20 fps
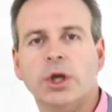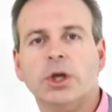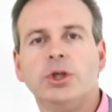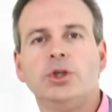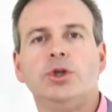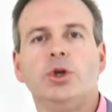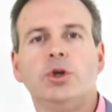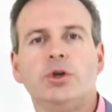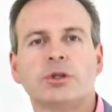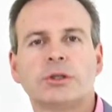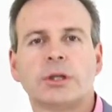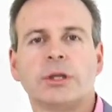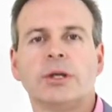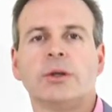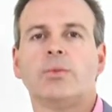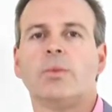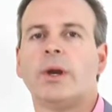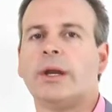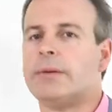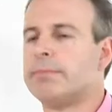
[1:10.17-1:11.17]
Usually
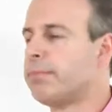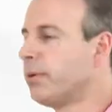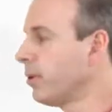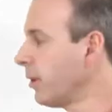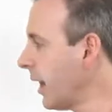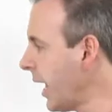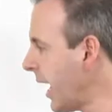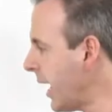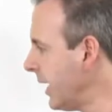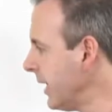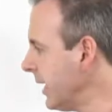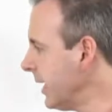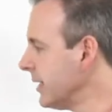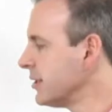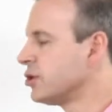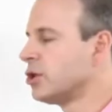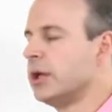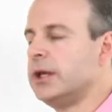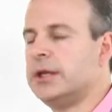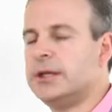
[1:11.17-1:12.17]
when planning
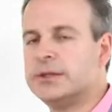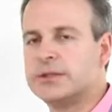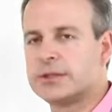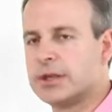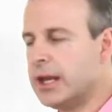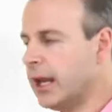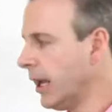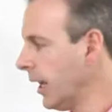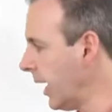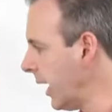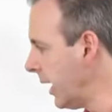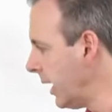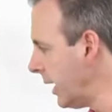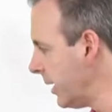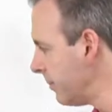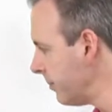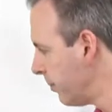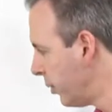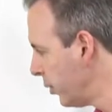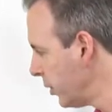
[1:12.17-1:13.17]
is, is
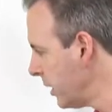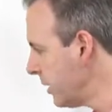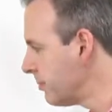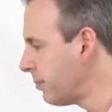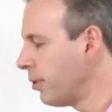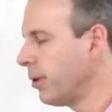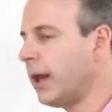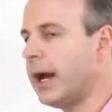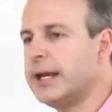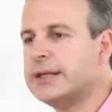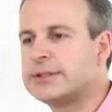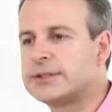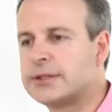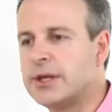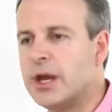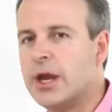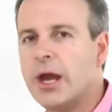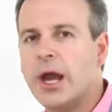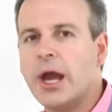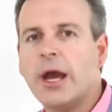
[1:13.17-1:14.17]
um, put in place,
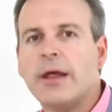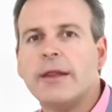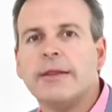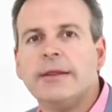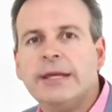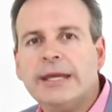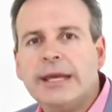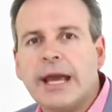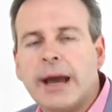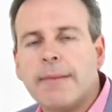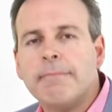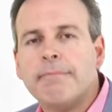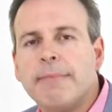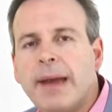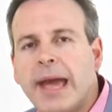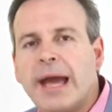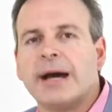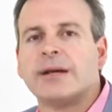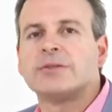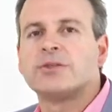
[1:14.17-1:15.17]
the
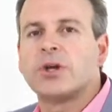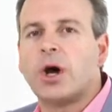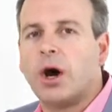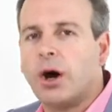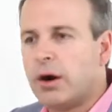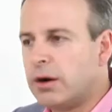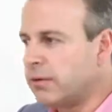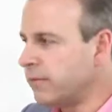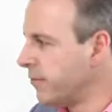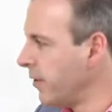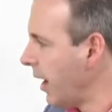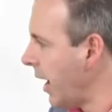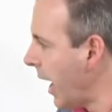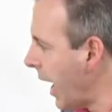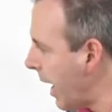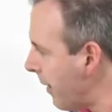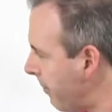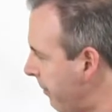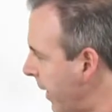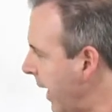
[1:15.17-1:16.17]
amount of
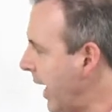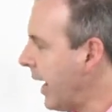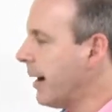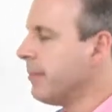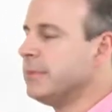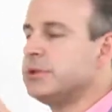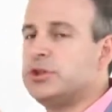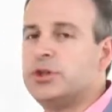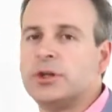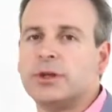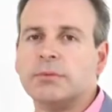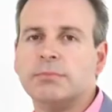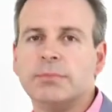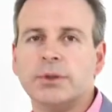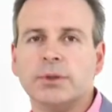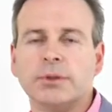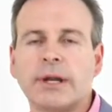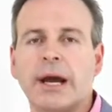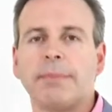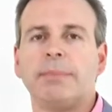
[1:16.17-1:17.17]
apartments you can
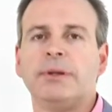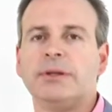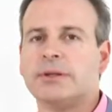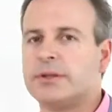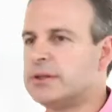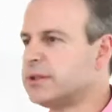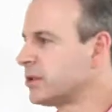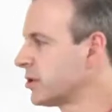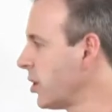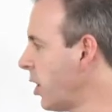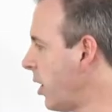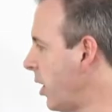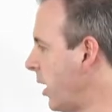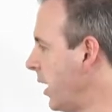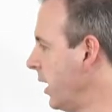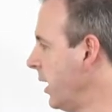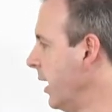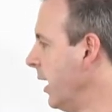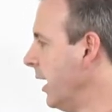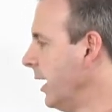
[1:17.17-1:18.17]
build up into the
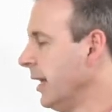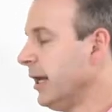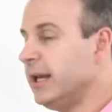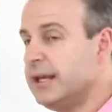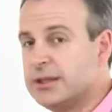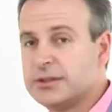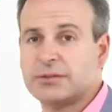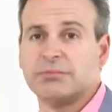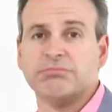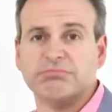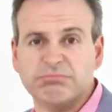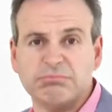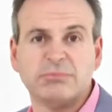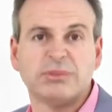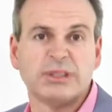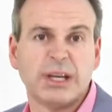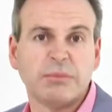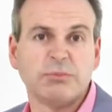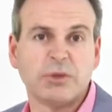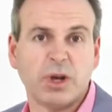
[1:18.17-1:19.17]
sky is
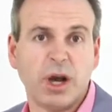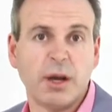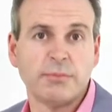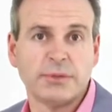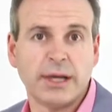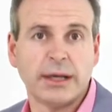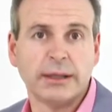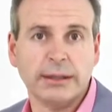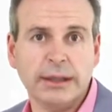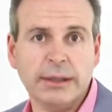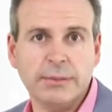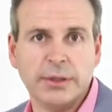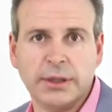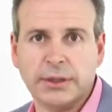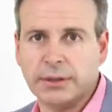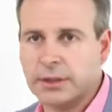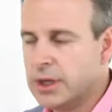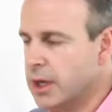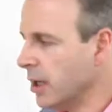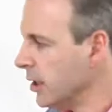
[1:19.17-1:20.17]
sometimes
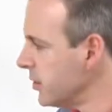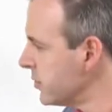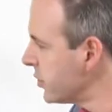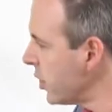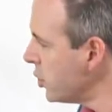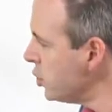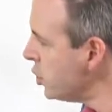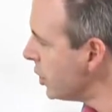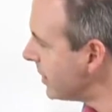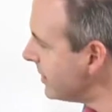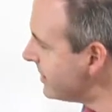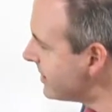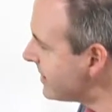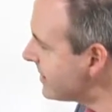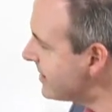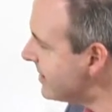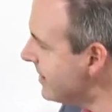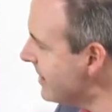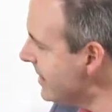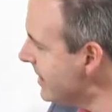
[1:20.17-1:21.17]
unlimited. So you can
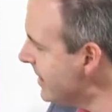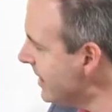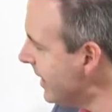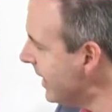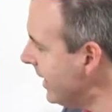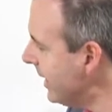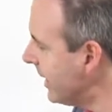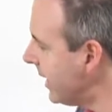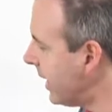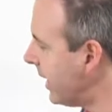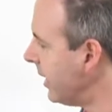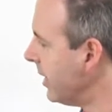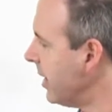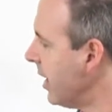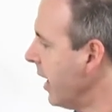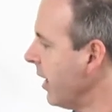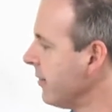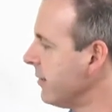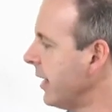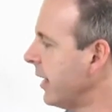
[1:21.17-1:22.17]
see here
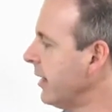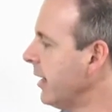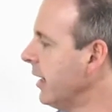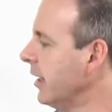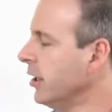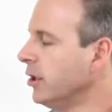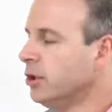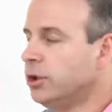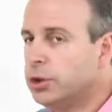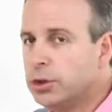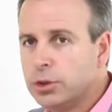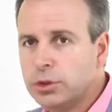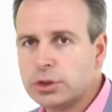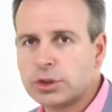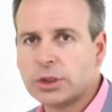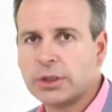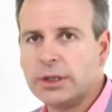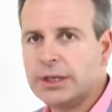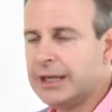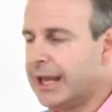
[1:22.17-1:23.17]
that
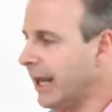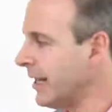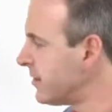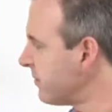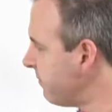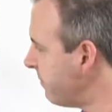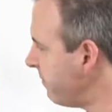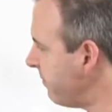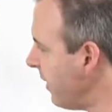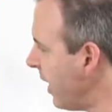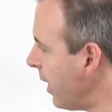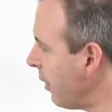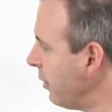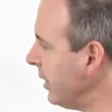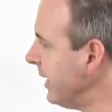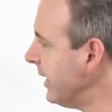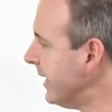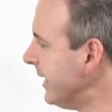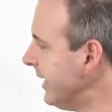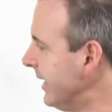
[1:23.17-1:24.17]
usually it's
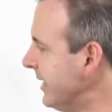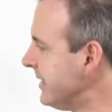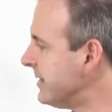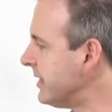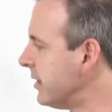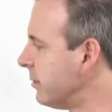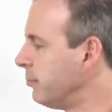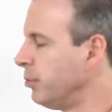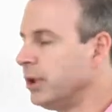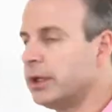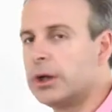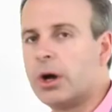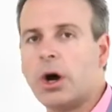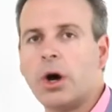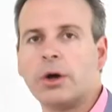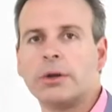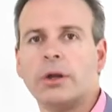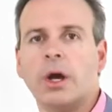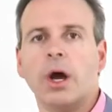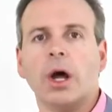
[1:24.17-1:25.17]
very easy to bring
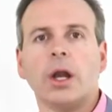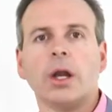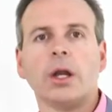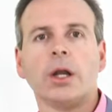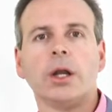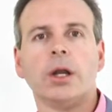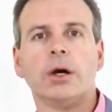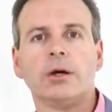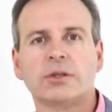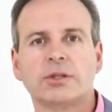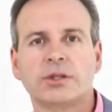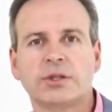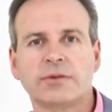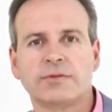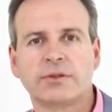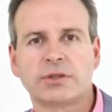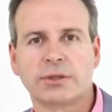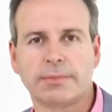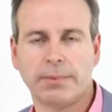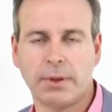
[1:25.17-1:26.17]
on lots of
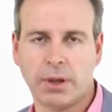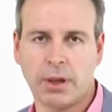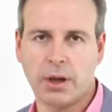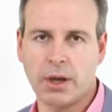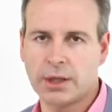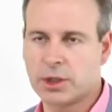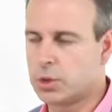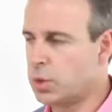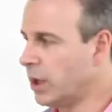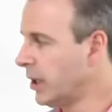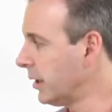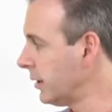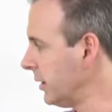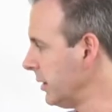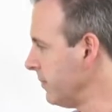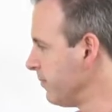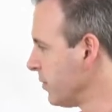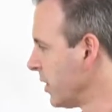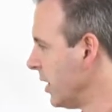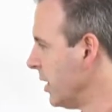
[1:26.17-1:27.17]
supply quickly.